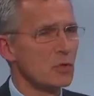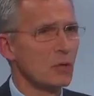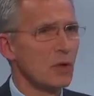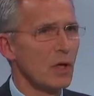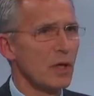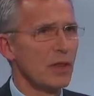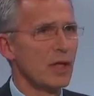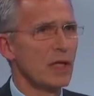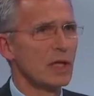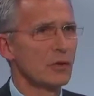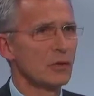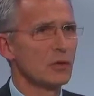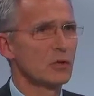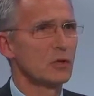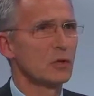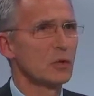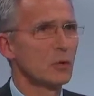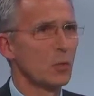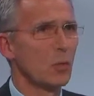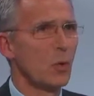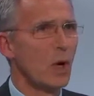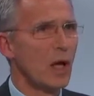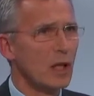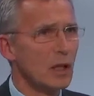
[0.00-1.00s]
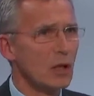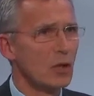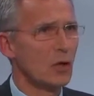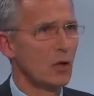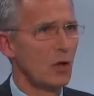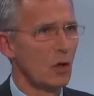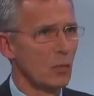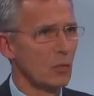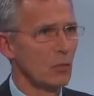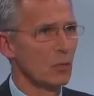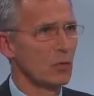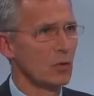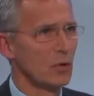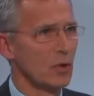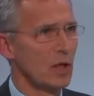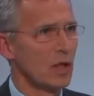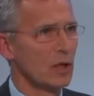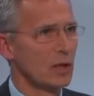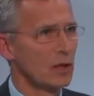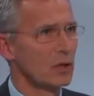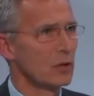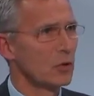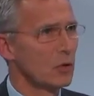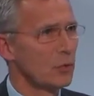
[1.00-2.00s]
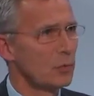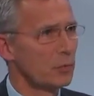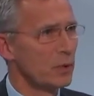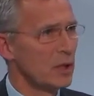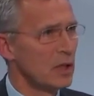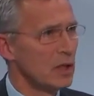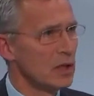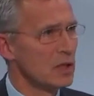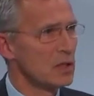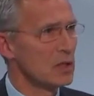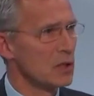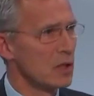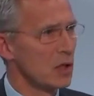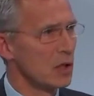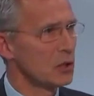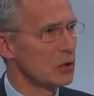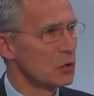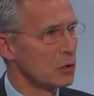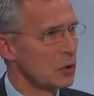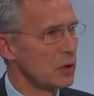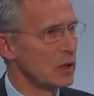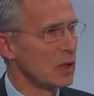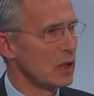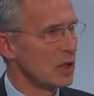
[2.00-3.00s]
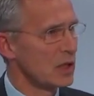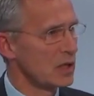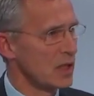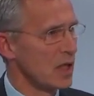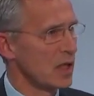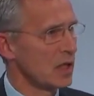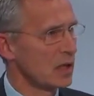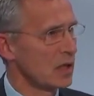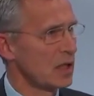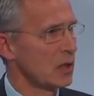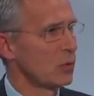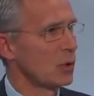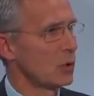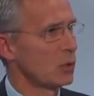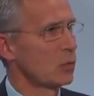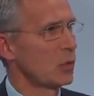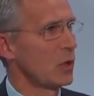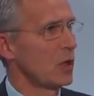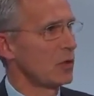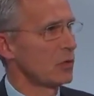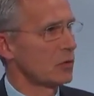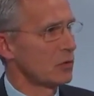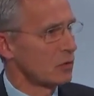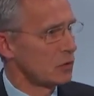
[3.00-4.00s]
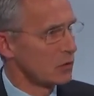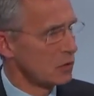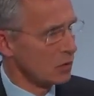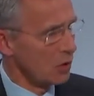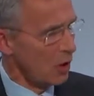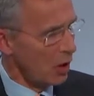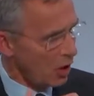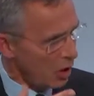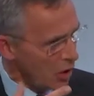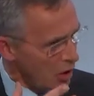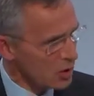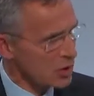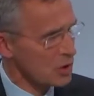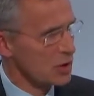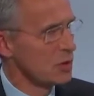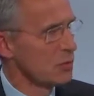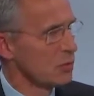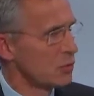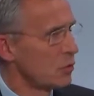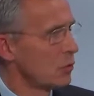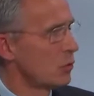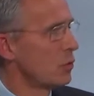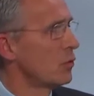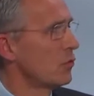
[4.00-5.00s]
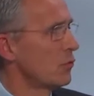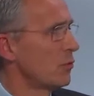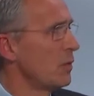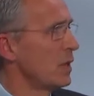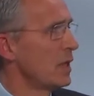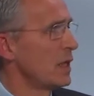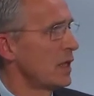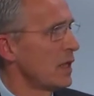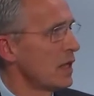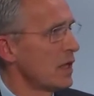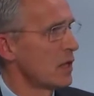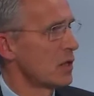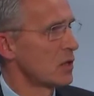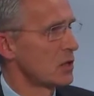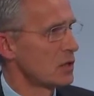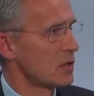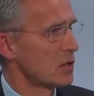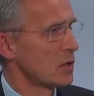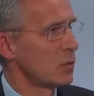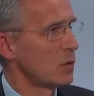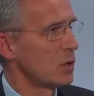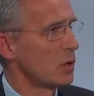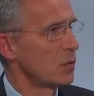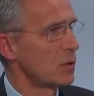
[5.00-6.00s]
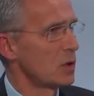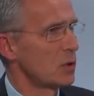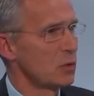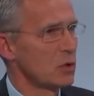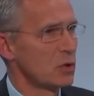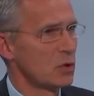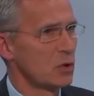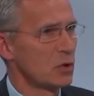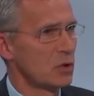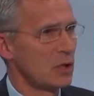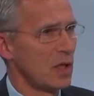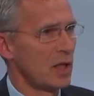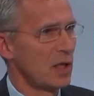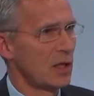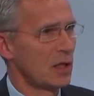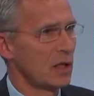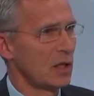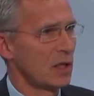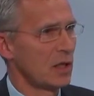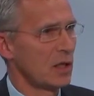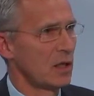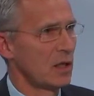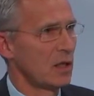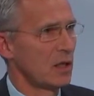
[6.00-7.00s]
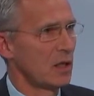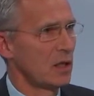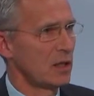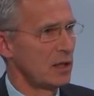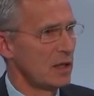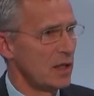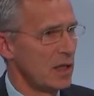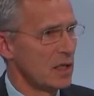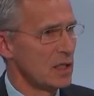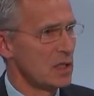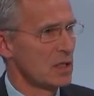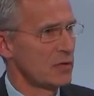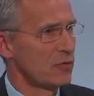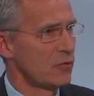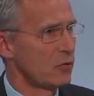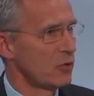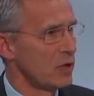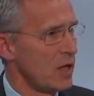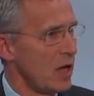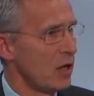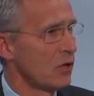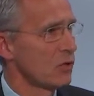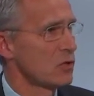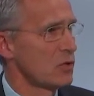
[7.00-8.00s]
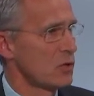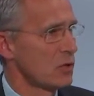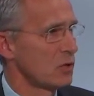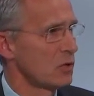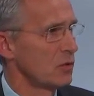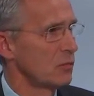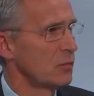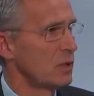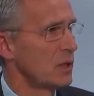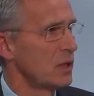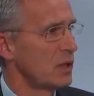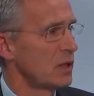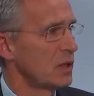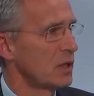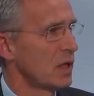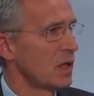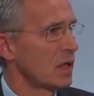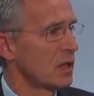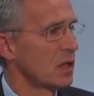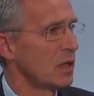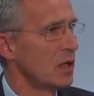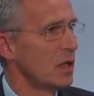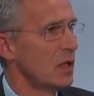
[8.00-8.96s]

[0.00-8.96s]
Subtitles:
of all, I think you should welcome that the Europeans are doing exactly what we have asked them to do for many years. We should take a yes for an answer, meaning that